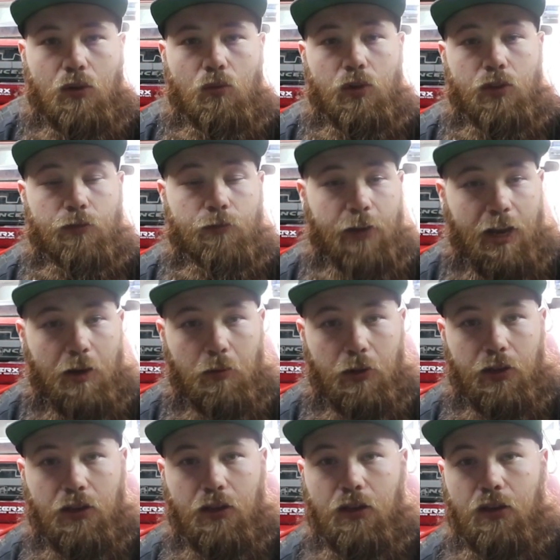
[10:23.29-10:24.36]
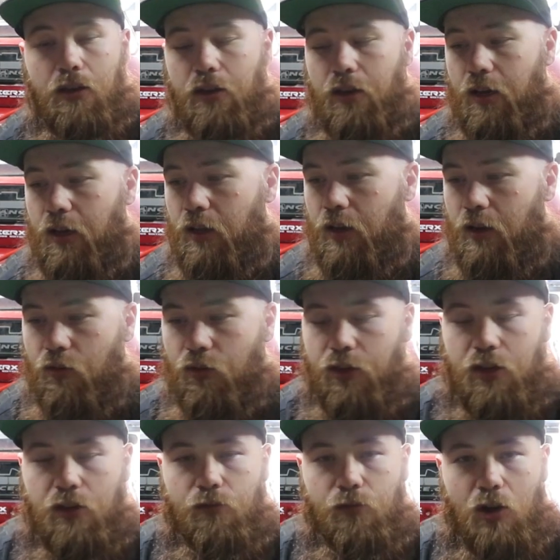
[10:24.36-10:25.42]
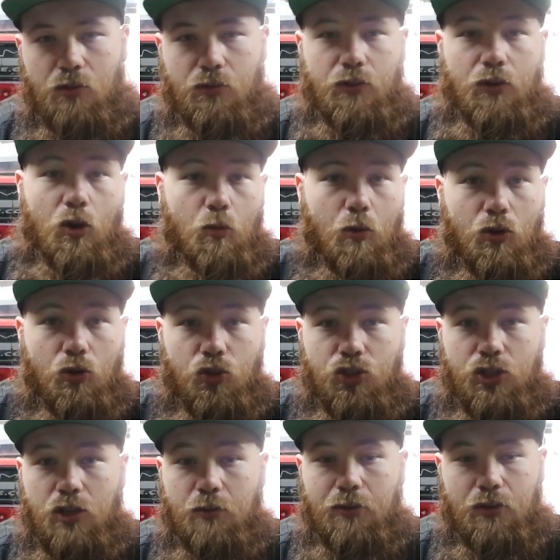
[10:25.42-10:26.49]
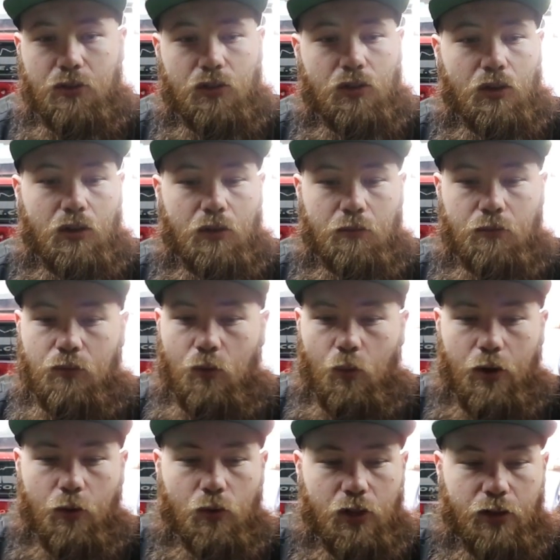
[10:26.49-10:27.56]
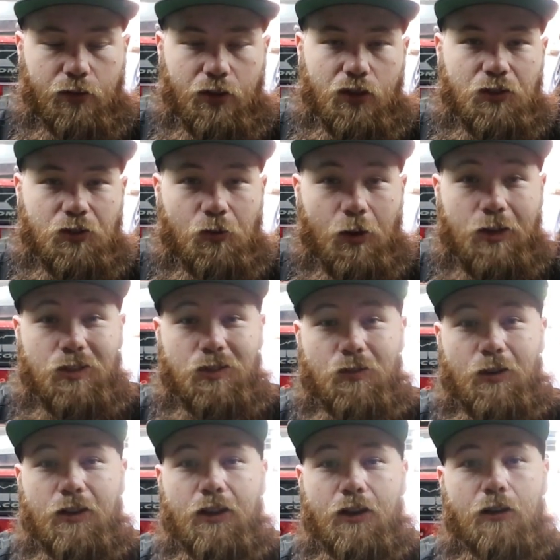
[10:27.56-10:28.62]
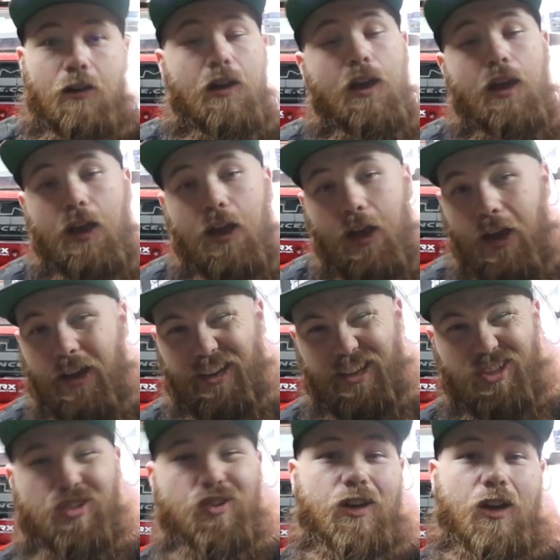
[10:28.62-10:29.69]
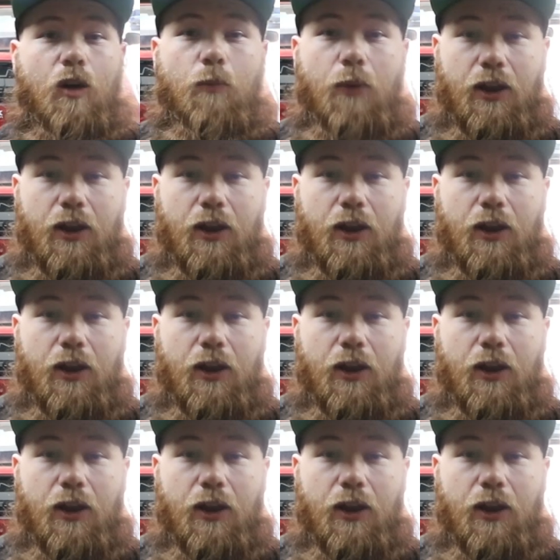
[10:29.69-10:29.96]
with a family and everything involved with home ownership and the way we're living in this crisis right now, I need your help.